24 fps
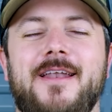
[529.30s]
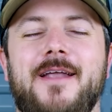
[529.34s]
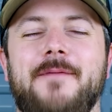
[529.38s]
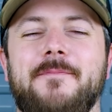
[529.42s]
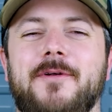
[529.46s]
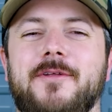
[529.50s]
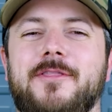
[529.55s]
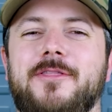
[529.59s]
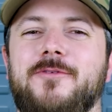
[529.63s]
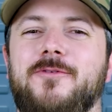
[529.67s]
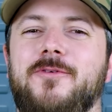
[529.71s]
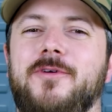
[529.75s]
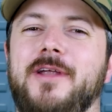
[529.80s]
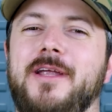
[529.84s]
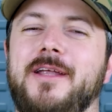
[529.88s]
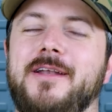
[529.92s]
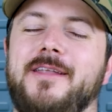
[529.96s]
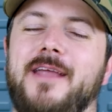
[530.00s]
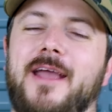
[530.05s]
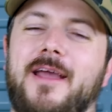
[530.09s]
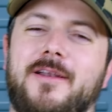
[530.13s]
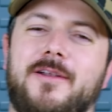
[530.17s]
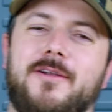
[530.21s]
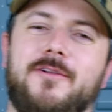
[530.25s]
number three,
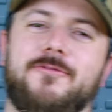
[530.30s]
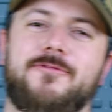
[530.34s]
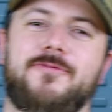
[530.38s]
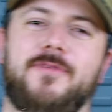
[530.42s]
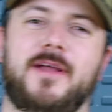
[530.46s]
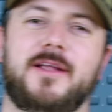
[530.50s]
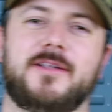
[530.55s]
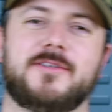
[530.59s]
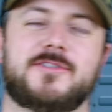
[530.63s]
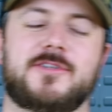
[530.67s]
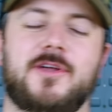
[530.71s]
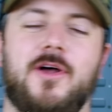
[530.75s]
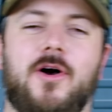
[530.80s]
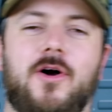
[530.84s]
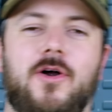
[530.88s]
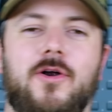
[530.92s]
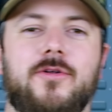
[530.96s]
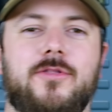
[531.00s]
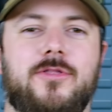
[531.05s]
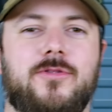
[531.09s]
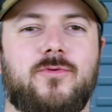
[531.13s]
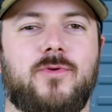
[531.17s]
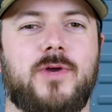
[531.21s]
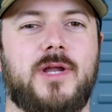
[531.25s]
Daniel Defense
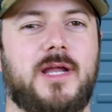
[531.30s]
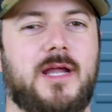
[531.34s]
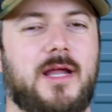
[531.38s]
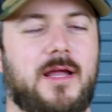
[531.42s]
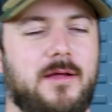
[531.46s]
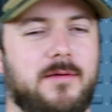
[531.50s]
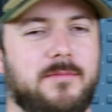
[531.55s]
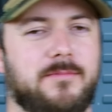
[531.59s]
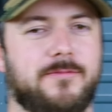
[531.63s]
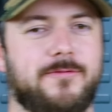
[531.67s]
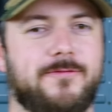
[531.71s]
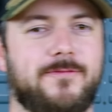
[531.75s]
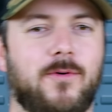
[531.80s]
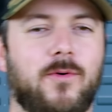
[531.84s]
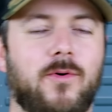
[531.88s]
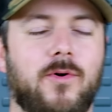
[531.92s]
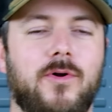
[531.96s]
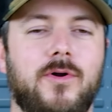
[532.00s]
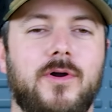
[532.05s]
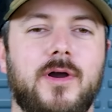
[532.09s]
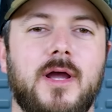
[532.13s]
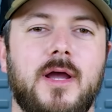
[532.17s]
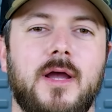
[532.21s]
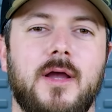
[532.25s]

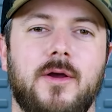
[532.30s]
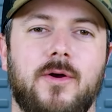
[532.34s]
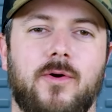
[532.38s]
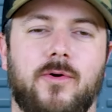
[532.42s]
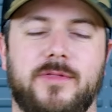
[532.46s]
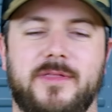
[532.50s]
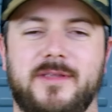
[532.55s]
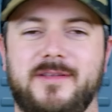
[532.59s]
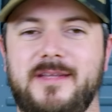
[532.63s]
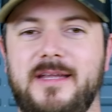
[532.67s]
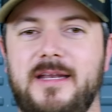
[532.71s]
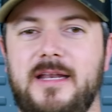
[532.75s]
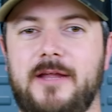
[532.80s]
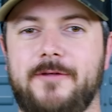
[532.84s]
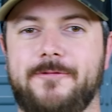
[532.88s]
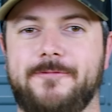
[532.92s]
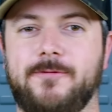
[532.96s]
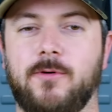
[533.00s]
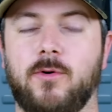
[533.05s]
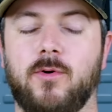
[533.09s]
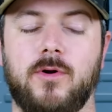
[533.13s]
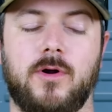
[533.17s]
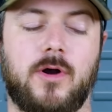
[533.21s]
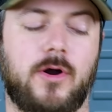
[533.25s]
R3M4 or the
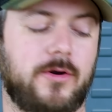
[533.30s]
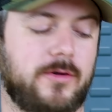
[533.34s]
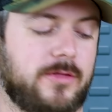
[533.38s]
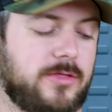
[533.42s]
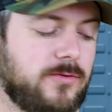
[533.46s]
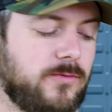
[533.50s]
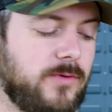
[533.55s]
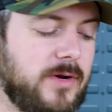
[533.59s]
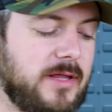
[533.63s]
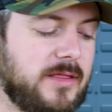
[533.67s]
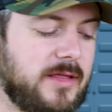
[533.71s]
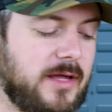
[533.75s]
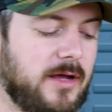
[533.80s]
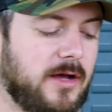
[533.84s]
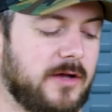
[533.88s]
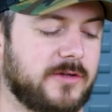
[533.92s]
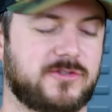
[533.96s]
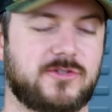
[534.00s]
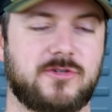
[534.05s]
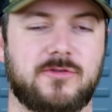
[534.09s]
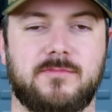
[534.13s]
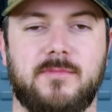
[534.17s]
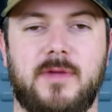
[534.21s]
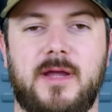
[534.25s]
DD4R3. They
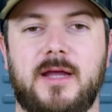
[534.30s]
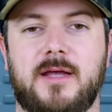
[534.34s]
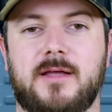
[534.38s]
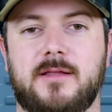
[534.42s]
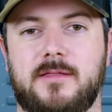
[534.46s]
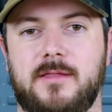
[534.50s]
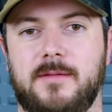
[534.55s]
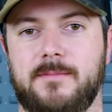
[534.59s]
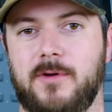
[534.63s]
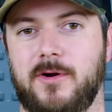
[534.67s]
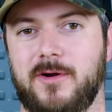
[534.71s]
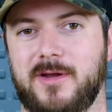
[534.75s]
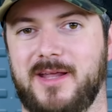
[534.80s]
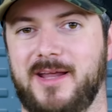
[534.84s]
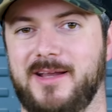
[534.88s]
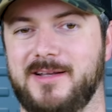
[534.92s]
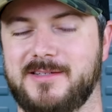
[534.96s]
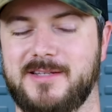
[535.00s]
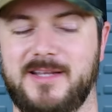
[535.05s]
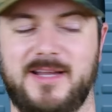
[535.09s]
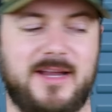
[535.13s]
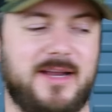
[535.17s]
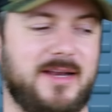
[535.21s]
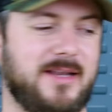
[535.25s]
also make the Mark
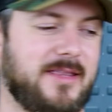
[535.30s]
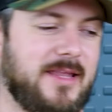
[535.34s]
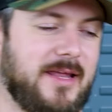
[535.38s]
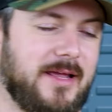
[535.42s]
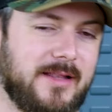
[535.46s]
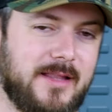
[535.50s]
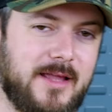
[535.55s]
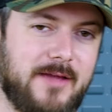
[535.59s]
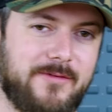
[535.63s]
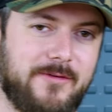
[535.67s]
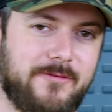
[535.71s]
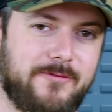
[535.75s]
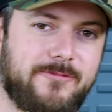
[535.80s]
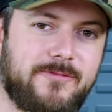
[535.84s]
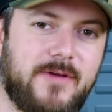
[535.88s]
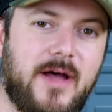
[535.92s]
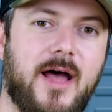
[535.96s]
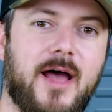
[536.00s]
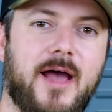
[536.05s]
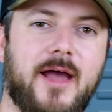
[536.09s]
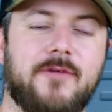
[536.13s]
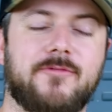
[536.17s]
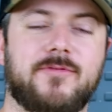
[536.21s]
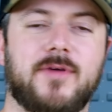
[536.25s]
18, the
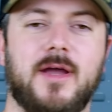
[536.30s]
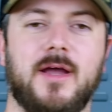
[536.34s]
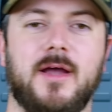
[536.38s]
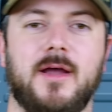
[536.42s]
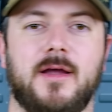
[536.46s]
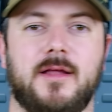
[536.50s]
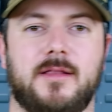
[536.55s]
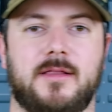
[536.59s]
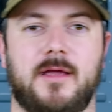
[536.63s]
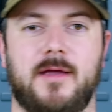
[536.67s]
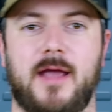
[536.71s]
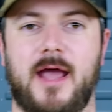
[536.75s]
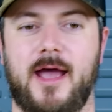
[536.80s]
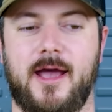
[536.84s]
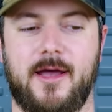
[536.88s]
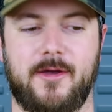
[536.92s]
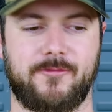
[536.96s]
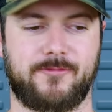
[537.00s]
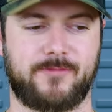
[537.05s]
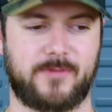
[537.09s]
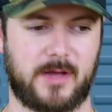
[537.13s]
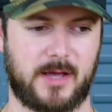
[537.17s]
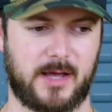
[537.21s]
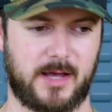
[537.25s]
11.5. They
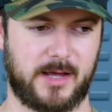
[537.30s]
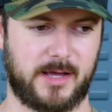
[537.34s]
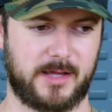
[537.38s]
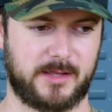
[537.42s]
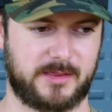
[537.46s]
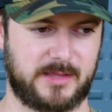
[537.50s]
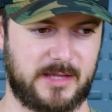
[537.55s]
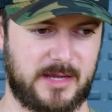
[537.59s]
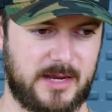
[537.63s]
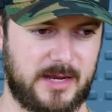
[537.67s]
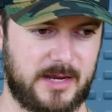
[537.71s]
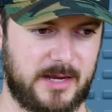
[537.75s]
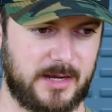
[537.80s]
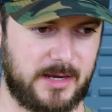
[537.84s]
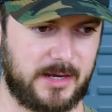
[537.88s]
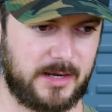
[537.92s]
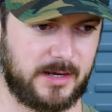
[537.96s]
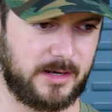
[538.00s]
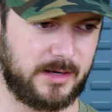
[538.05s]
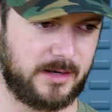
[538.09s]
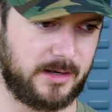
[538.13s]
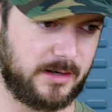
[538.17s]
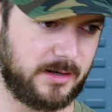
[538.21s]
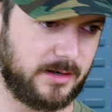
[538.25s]
have uh,
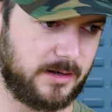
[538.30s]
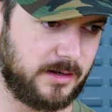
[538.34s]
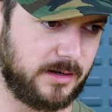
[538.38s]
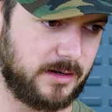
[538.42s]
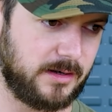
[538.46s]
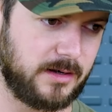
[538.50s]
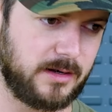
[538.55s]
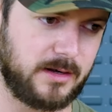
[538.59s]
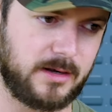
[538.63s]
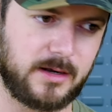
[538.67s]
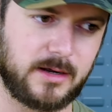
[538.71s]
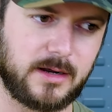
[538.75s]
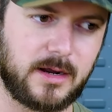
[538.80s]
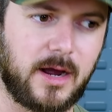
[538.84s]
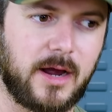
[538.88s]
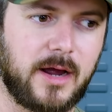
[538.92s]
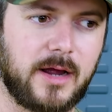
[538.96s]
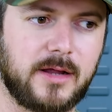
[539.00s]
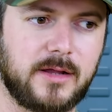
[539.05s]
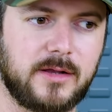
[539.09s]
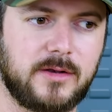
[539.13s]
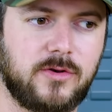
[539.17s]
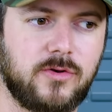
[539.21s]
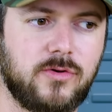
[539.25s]
the,
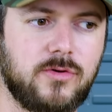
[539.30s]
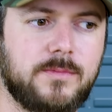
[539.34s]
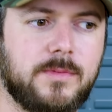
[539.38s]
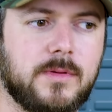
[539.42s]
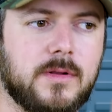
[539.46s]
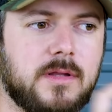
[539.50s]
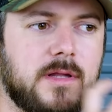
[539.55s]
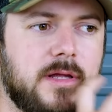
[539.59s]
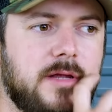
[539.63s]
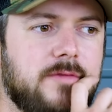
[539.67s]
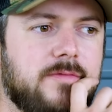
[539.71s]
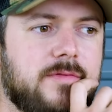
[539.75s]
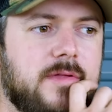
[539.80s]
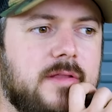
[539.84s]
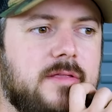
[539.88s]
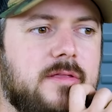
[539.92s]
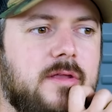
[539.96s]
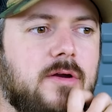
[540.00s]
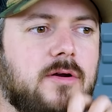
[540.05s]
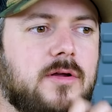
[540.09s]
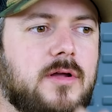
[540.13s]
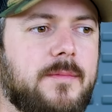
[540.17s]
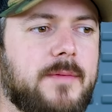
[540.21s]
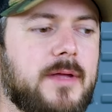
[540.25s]
I do believe that
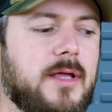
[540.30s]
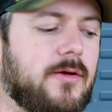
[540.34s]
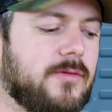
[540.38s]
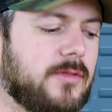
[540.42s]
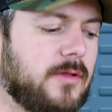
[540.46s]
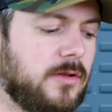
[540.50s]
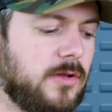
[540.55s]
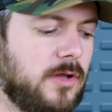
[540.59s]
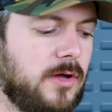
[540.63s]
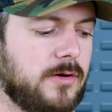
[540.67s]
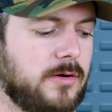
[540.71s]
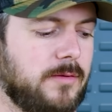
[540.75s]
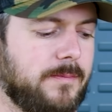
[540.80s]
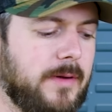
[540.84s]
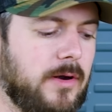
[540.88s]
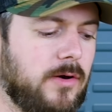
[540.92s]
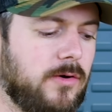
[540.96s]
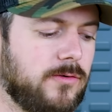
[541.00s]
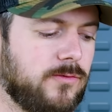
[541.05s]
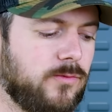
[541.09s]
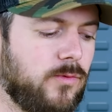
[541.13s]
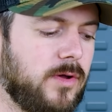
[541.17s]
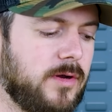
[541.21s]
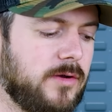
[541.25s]
they're coming out with a longer
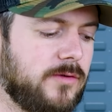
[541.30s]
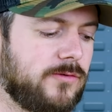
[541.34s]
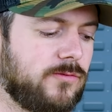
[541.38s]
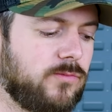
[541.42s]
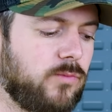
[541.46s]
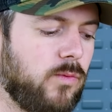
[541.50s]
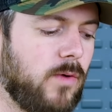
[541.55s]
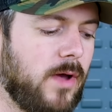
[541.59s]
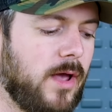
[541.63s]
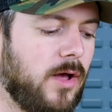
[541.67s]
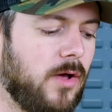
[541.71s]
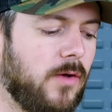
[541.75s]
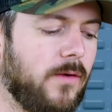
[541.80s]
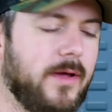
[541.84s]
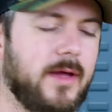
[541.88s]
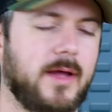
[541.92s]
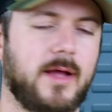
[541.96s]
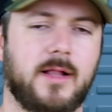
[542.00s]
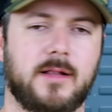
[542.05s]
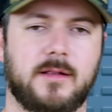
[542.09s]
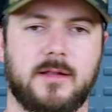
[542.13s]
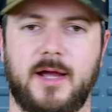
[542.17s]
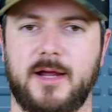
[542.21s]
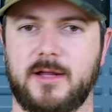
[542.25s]
barreled one as well,
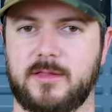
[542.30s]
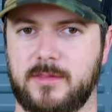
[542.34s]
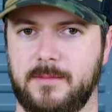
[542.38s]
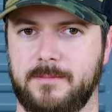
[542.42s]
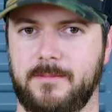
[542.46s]
like the